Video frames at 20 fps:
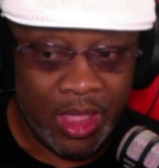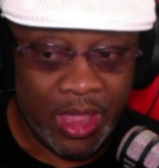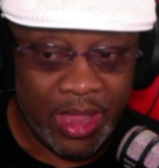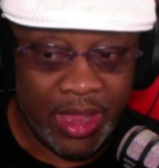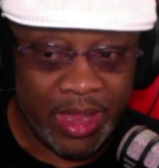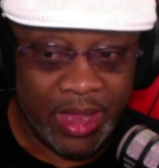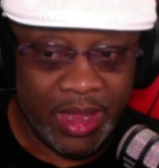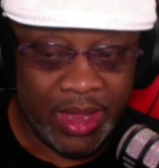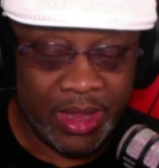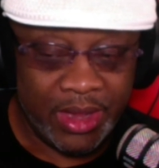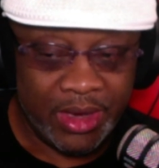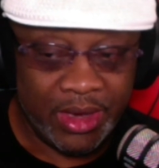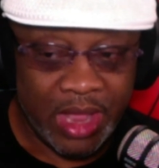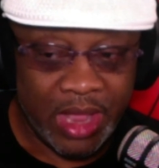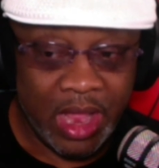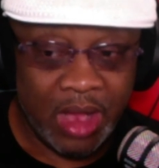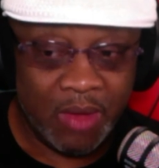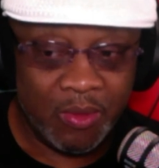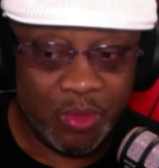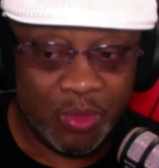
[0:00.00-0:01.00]
And
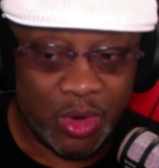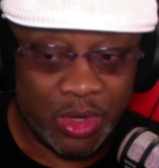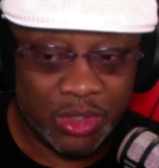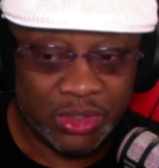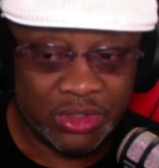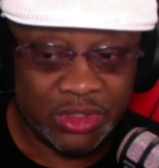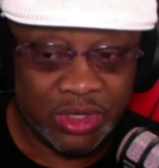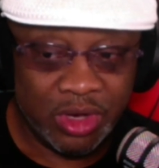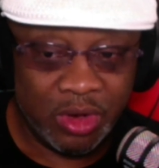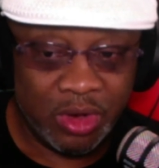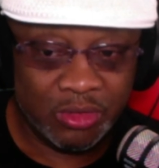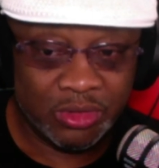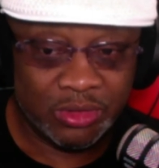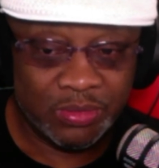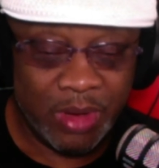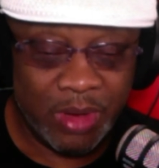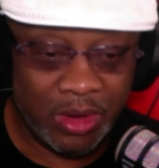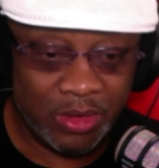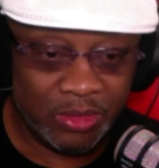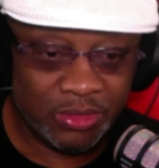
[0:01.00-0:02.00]
I want to host
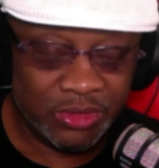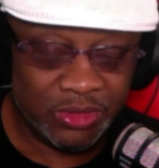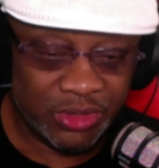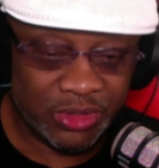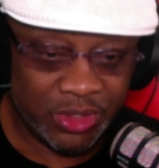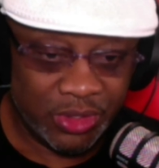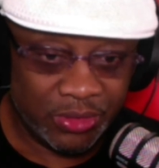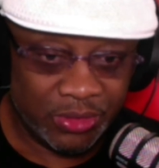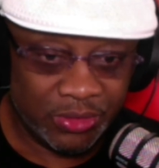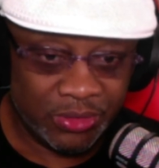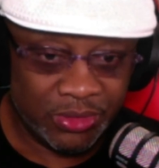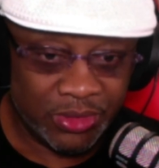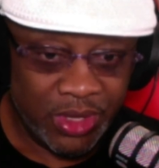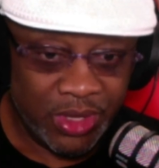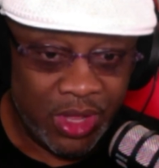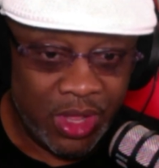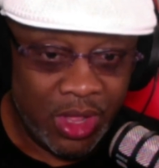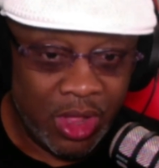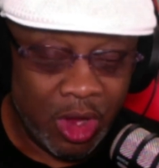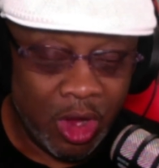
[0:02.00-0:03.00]
my own shows
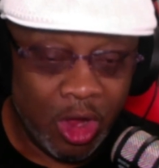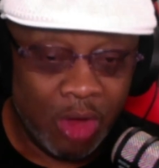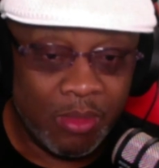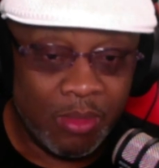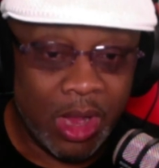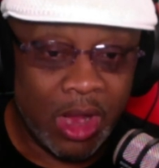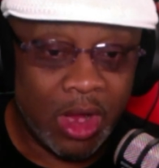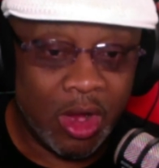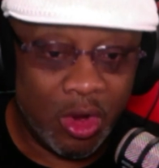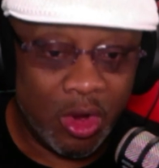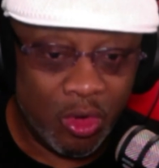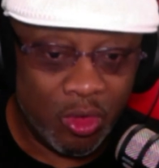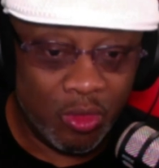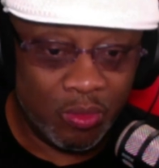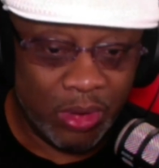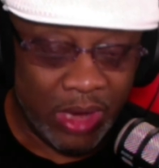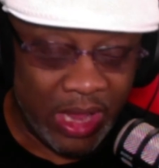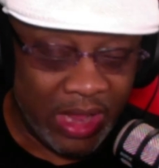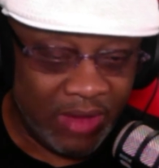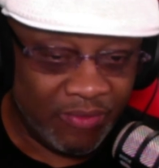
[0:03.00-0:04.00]
on my own
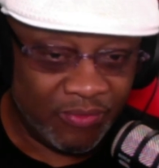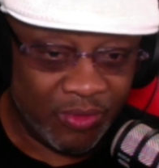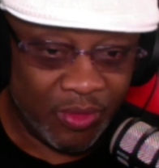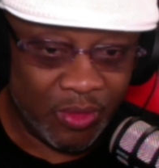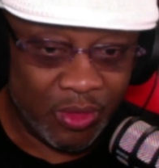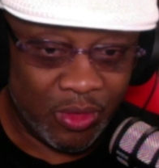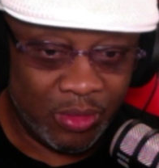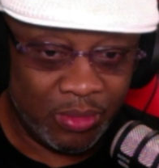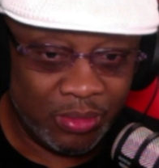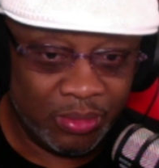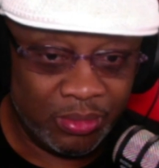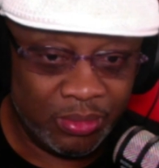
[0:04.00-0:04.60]
platform